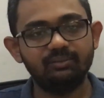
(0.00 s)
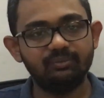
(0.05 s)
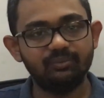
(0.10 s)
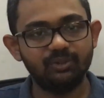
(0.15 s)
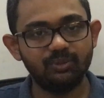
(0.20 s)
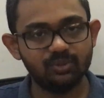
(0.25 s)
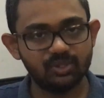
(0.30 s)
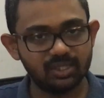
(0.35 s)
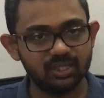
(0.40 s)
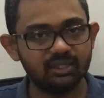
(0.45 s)

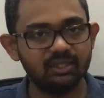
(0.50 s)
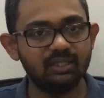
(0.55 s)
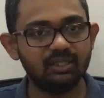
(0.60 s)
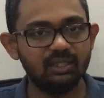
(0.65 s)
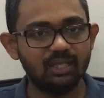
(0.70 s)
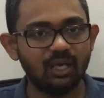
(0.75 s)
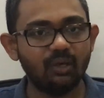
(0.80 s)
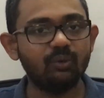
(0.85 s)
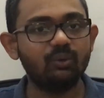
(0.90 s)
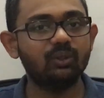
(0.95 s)
using the
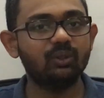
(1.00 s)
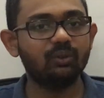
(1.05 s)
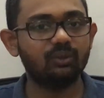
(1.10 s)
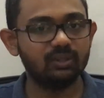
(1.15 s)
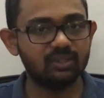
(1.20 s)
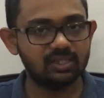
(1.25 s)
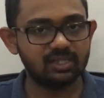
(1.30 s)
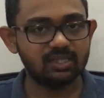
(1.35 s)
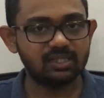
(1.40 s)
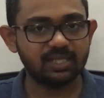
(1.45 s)

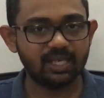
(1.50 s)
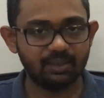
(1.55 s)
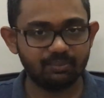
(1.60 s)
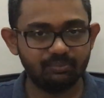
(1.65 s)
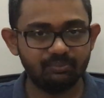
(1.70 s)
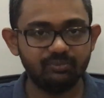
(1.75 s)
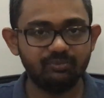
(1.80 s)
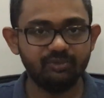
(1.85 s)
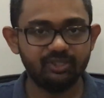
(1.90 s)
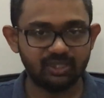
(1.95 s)
downloads
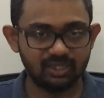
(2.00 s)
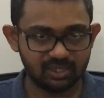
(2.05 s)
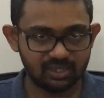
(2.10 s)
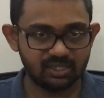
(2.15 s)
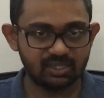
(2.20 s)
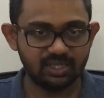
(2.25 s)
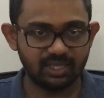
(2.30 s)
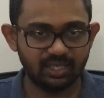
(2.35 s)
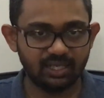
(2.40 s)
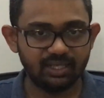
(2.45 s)
tab which
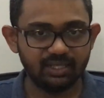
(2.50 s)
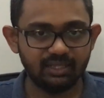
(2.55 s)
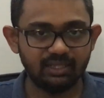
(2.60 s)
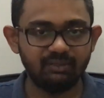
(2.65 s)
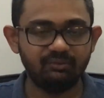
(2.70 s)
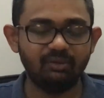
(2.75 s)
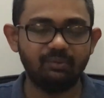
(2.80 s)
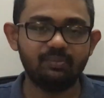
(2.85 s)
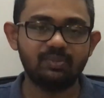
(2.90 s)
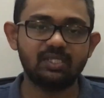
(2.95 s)
is there in
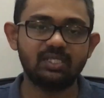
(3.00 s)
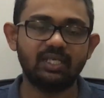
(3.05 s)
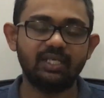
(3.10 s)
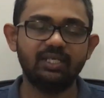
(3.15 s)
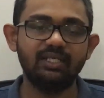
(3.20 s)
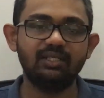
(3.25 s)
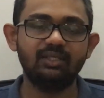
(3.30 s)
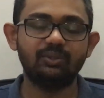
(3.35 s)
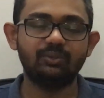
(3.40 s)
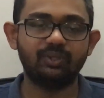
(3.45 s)
the
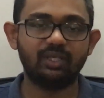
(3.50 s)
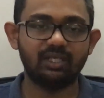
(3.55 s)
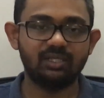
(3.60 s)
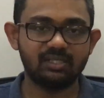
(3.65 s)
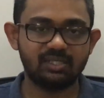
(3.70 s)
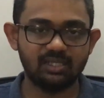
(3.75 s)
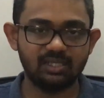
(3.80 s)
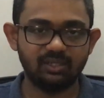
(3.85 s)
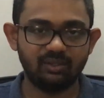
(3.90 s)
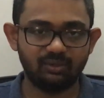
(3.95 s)
website, you
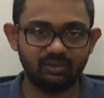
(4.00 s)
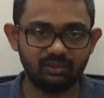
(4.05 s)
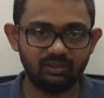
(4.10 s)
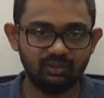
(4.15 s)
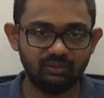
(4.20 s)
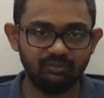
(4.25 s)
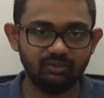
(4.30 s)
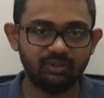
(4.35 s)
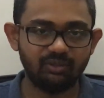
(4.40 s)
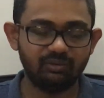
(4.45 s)
can see on
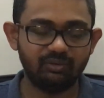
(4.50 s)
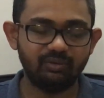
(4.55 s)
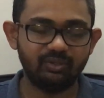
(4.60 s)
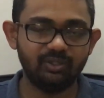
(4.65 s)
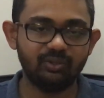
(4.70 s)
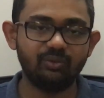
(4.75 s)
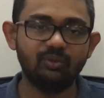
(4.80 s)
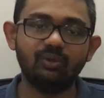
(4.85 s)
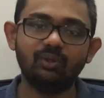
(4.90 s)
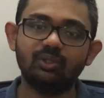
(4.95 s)

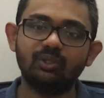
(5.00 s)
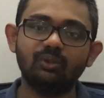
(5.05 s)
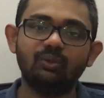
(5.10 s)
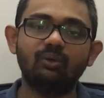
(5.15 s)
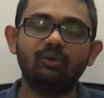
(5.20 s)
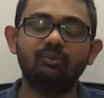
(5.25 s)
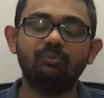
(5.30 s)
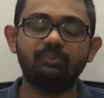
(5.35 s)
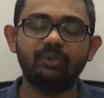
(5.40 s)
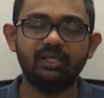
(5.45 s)
when you go to the
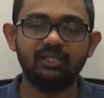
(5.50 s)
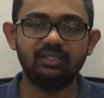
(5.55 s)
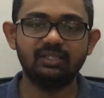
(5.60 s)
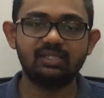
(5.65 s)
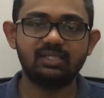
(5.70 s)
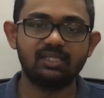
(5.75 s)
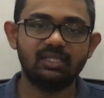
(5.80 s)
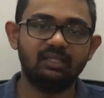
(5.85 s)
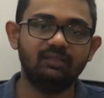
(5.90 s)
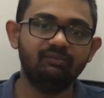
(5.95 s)
home page
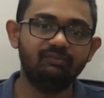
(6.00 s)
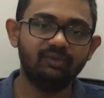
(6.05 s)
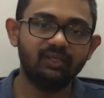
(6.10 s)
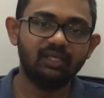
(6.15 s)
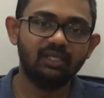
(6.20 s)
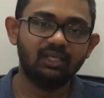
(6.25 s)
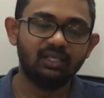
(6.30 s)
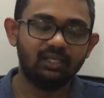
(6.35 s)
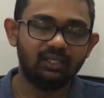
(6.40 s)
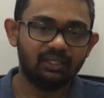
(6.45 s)
itself,
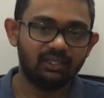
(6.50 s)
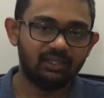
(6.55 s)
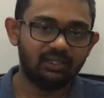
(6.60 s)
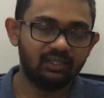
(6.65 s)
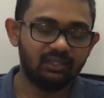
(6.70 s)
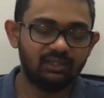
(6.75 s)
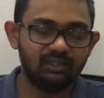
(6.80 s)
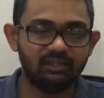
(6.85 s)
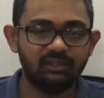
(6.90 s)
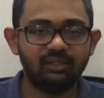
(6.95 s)

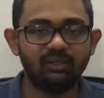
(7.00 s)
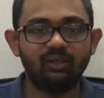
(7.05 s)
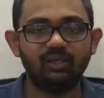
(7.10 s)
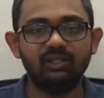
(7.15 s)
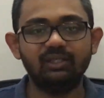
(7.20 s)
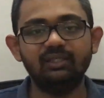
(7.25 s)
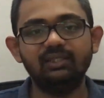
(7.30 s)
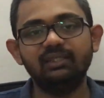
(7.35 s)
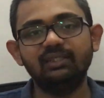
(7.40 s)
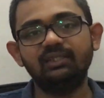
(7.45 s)

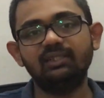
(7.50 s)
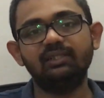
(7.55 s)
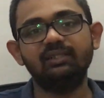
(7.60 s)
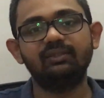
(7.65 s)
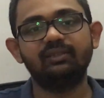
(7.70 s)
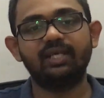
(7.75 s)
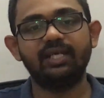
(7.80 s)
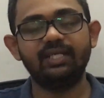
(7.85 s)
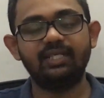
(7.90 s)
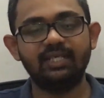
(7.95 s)
on
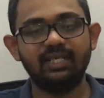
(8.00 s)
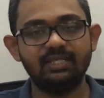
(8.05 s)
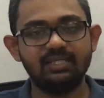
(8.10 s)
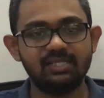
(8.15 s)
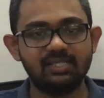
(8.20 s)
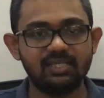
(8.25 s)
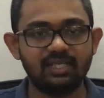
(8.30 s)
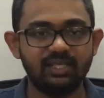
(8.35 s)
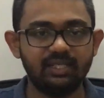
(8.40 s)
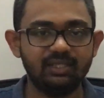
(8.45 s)
the right
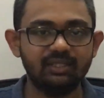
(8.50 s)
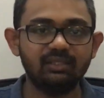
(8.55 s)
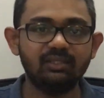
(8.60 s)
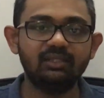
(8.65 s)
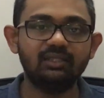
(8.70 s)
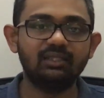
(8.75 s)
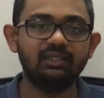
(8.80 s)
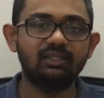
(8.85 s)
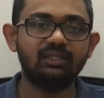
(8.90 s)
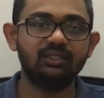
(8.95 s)
hand side
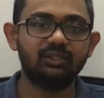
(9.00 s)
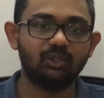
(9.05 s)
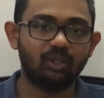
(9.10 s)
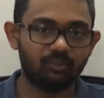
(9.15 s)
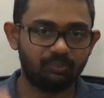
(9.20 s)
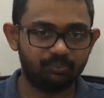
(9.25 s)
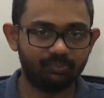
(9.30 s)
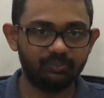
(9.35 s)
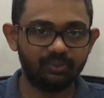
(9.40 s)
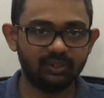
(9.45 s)

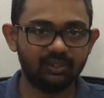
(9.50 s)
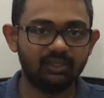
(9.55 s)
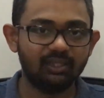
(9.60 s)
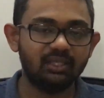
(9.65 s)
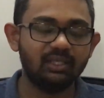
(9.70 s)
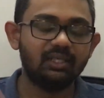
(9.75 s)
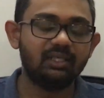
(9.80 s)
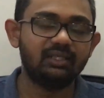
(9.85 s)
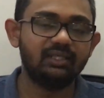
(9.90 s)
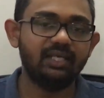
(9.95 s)
top,
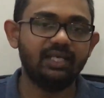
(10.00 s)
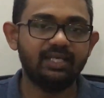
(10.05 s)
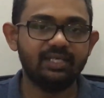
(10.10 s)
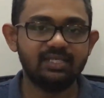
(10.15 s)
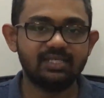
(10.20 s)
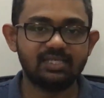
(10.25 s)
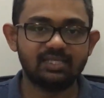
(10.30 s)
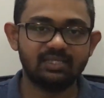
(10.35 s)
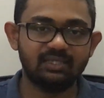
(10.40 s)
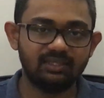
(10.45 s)
there
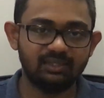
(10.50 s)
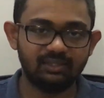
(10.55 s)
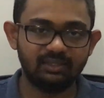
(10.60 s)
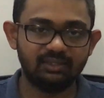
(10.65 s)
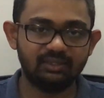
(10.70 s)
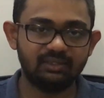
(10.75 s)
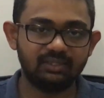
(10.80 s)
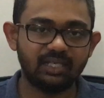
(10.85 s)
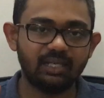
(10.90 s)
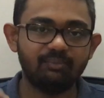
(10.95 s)
is
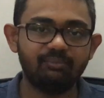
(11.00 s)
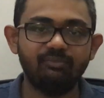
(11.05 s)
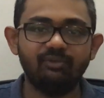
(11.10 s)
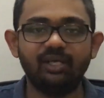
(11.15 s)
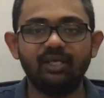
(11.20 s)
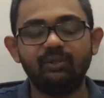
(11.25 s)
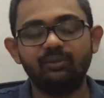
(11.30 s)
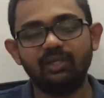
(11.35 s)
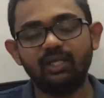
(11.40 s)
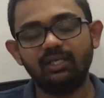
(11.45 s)
a tab
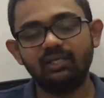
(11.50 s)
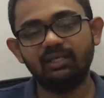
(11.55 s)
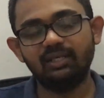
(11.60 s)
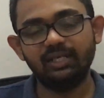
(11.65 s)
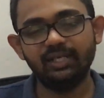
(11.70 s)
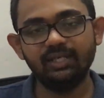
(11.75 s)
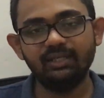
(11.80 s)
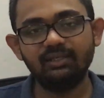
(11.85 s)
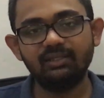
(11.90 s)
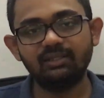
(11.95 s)
where you can
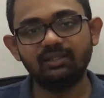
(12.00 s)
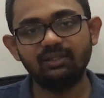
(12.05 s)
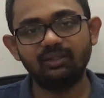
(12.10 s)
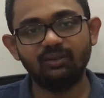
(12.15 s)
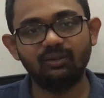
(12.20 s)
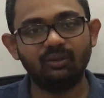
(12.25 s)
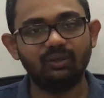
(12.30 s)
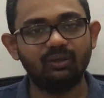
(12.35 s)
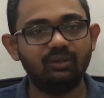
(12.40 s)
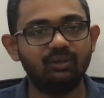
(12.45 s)
click
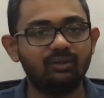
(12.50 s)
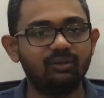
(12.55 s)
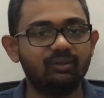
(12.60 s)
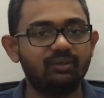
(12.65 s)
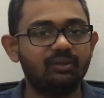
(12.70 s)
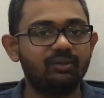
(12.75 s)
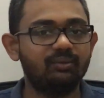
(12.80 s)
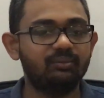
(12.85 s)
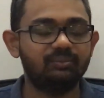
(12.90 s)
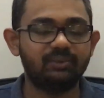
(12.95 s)

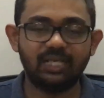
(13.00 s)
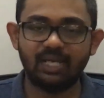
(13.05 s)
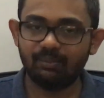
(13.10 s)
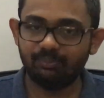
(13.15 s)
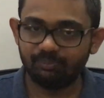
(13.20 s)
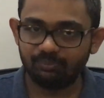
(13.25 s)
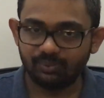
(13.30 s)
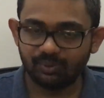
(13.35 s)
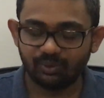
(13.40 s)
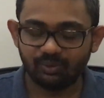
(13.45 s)
or
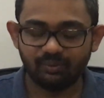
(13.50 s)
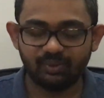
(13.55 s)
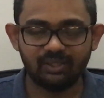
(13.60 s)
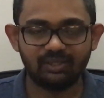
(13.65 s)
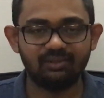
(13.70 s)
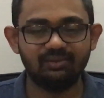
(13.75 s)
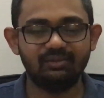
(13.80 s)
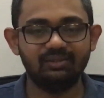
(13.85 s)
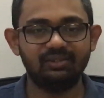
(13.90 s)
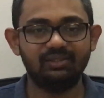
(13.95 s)
tap or
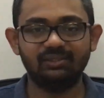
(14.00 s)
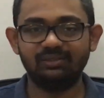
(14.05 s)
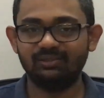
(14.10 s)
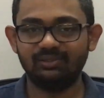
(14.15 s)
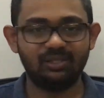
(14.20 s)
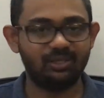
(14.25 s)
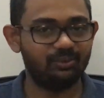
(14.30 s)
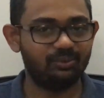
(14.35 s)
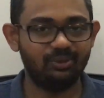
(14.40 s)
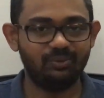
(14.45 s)

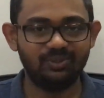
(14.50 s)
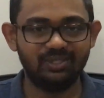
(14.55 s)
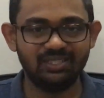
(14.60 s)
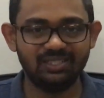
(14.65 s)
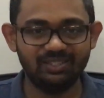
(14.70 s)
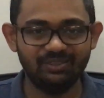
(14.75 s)
however